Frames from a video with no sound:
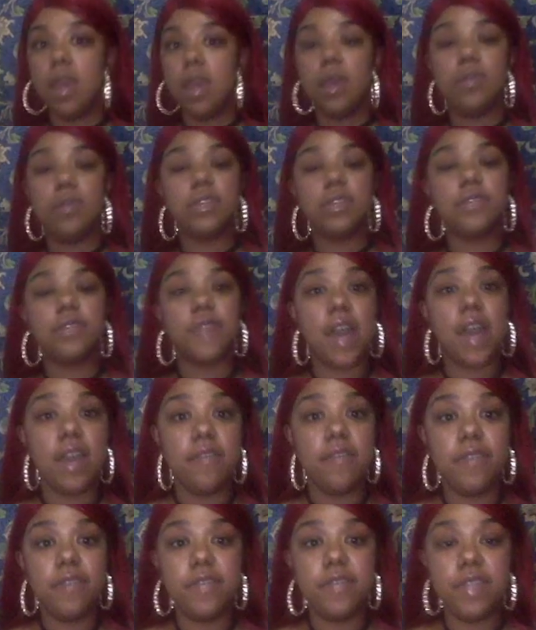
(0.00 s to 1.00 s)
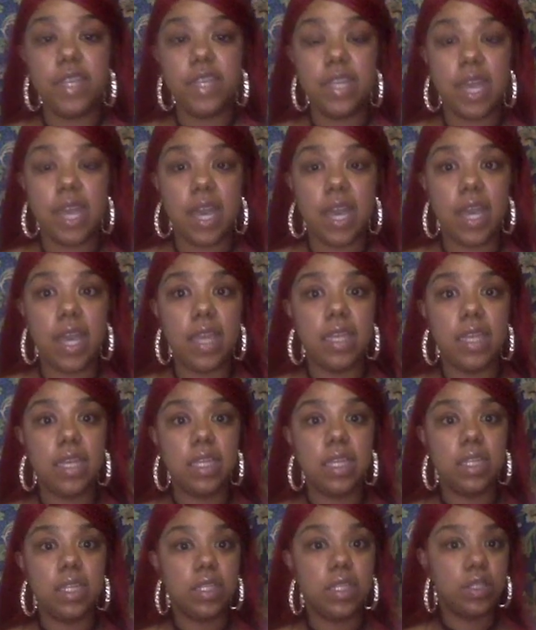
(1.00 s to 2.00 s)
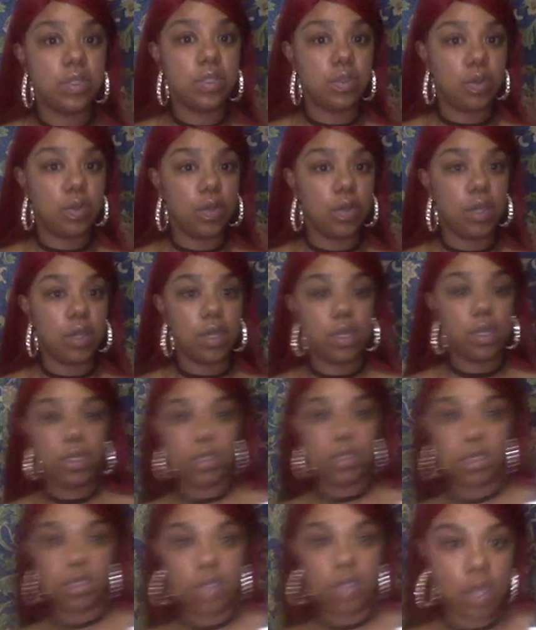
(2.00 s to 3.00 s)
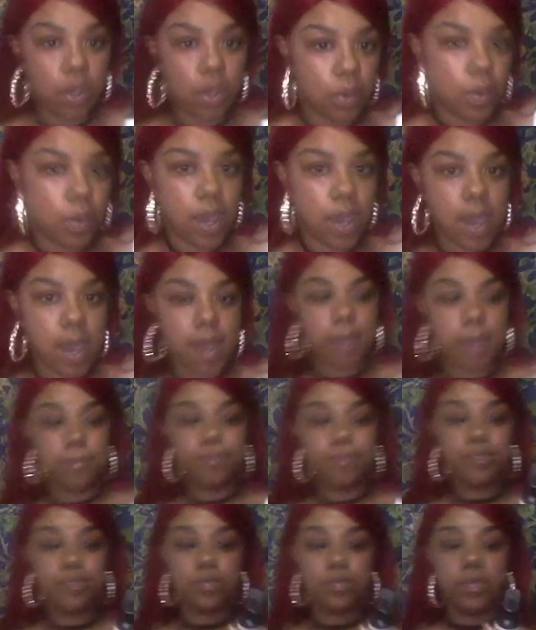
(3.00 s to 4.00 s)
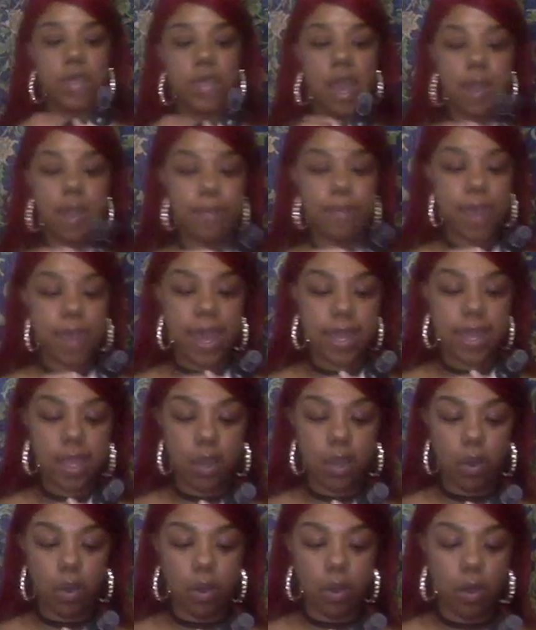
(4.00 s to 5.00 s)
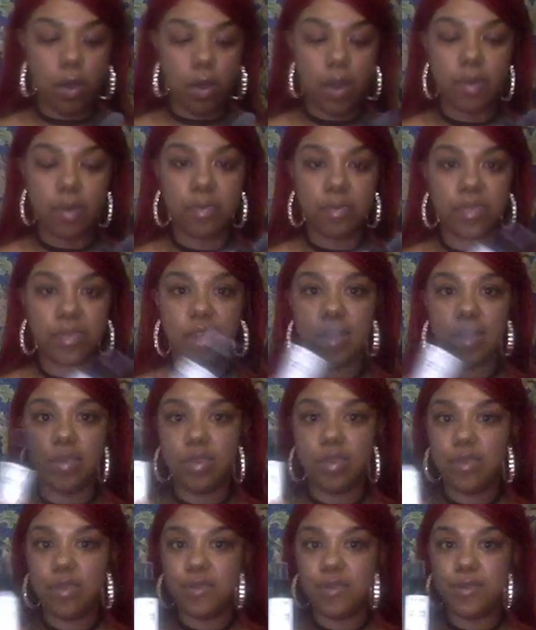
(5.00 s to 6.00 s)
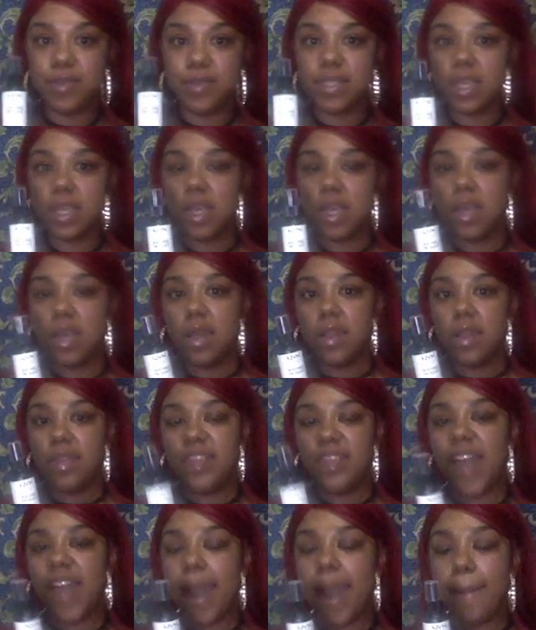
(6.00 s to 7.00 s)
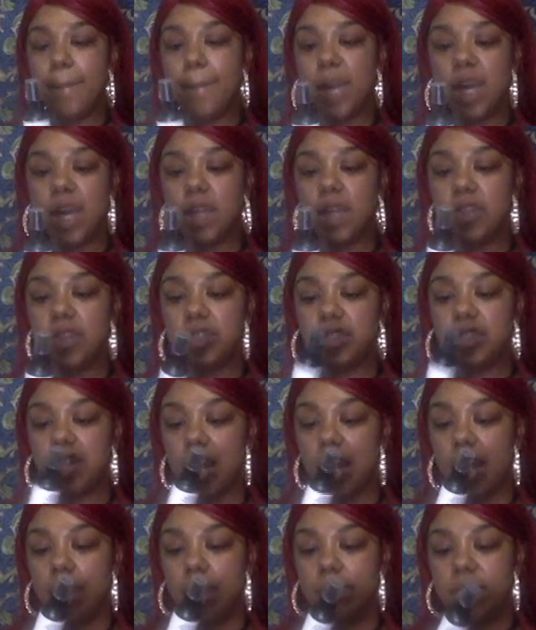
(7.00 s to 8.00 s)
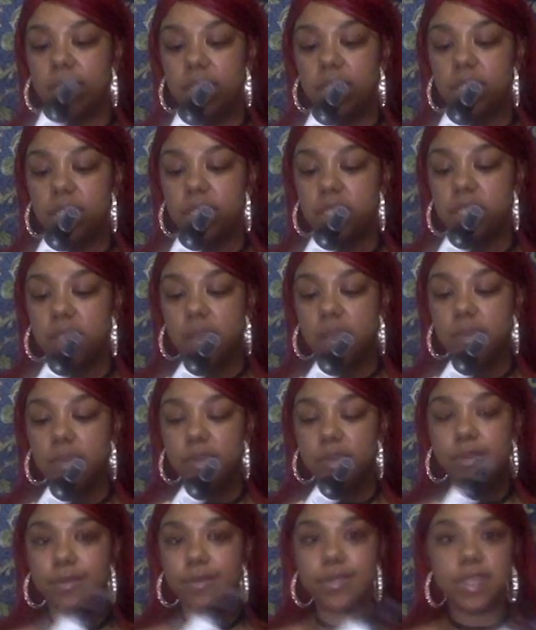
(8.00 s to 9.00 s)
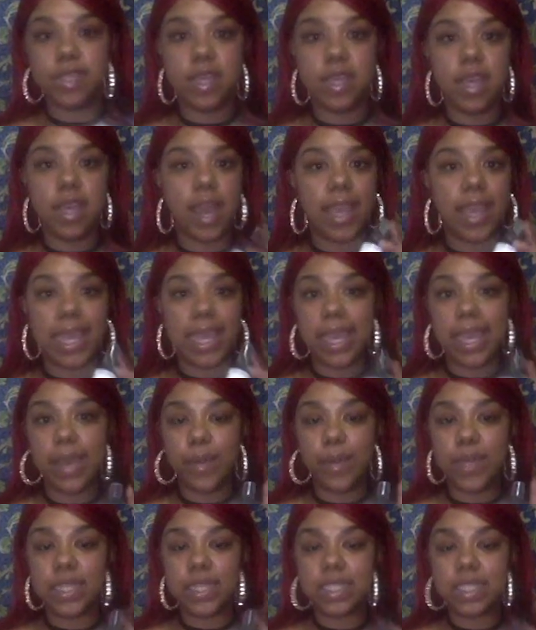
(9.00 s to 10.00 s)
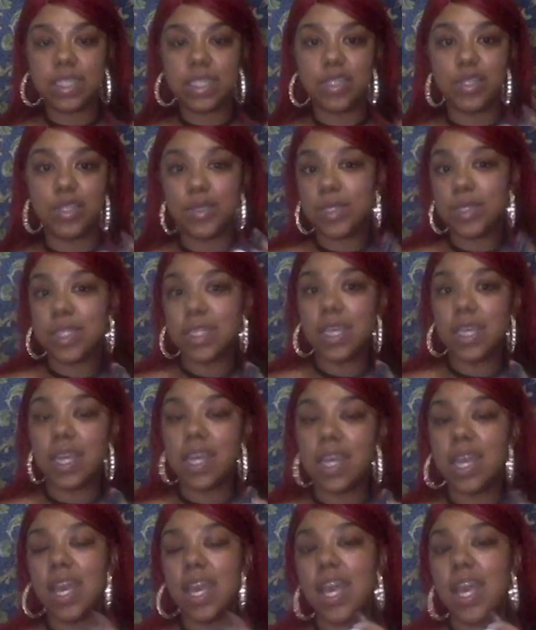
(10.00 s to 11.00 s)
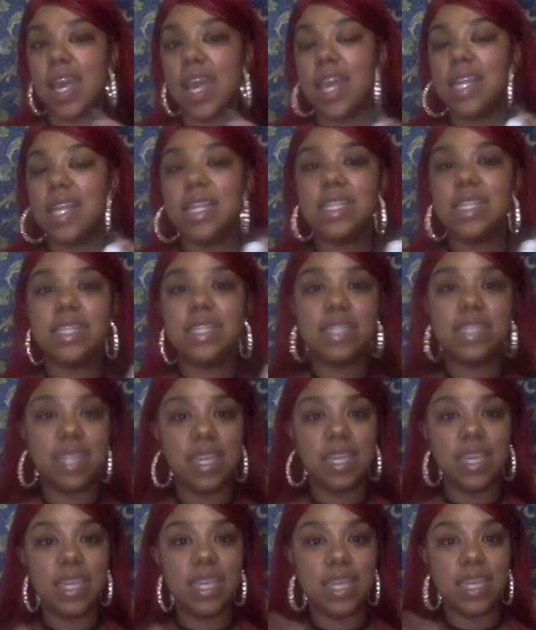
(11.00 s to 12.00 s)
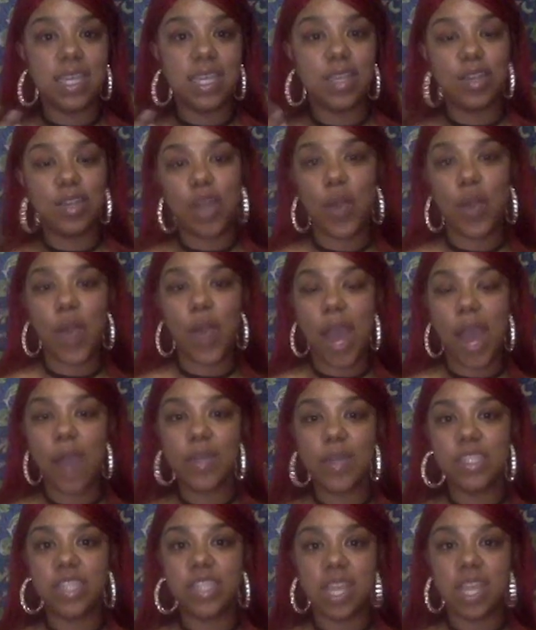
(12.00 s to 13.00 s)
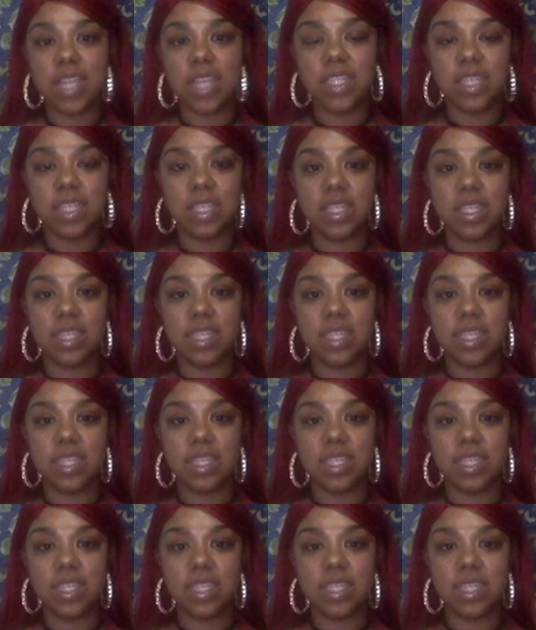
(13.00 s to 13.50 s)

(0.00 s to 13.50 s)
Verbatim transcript: was 5.59 in the store, so um, not bad at all. I don't think you use that much um, each time you use it. I can't wait to use it and see, you know, how it changes